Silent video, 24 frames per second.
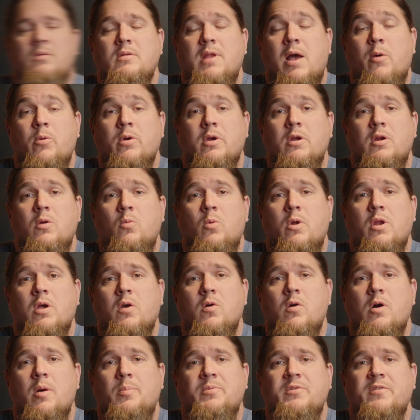Now we're going to want to
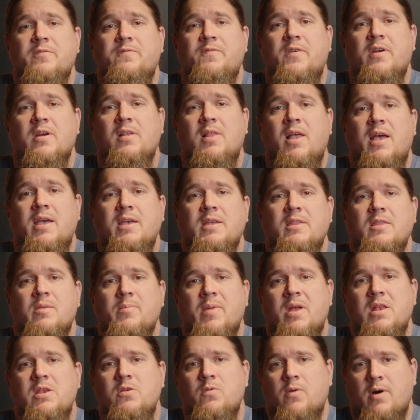go up to Fairlight in the
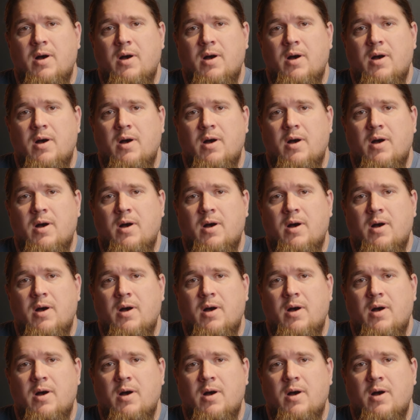menu